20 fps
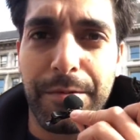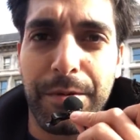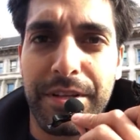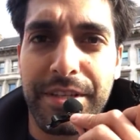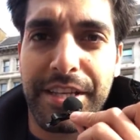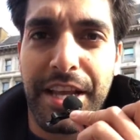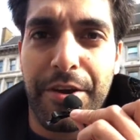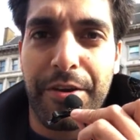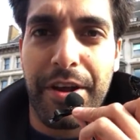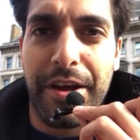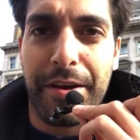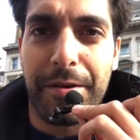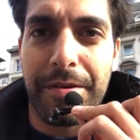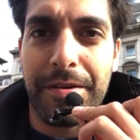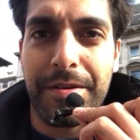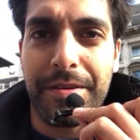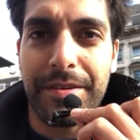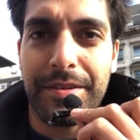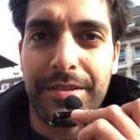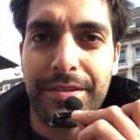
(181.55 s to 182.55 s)
What's going on?
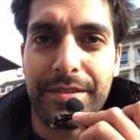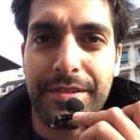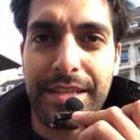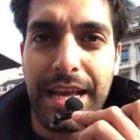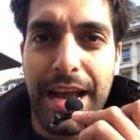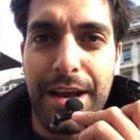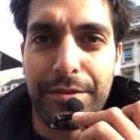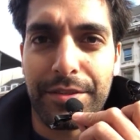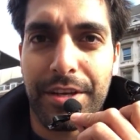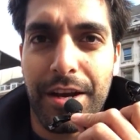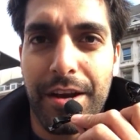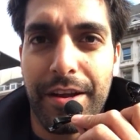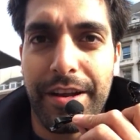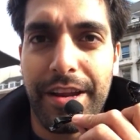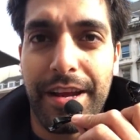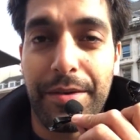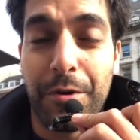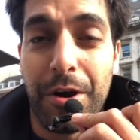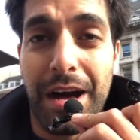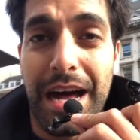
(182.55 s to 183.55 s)
Sound, can't
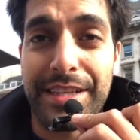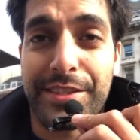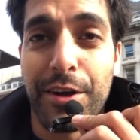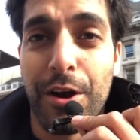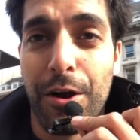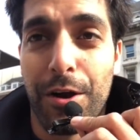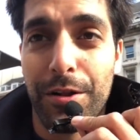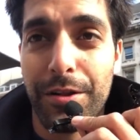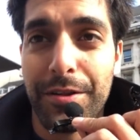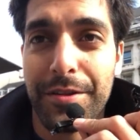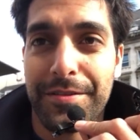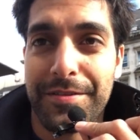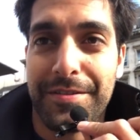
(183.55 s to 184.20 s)
hear. Well, at all.